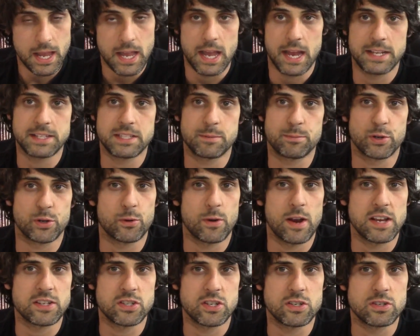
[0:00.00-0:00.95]
And as it
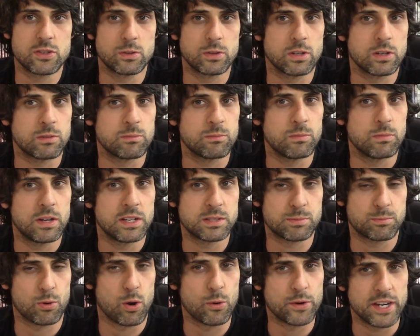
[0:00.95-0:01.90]
progresses, you learn
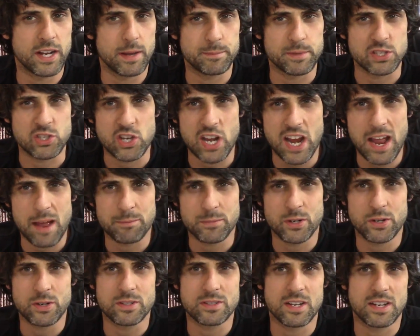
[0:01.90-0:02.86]
it's broken up in
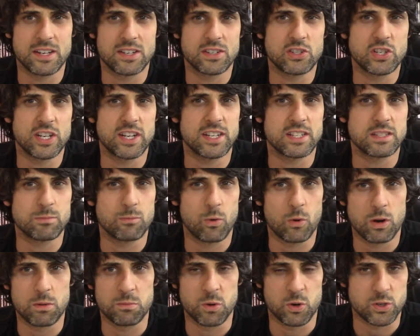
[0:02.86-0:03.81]
chapters and she gets
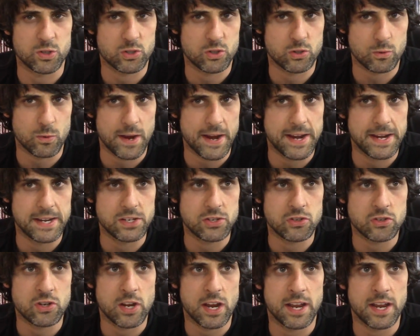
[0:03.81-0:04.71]
more and more strange.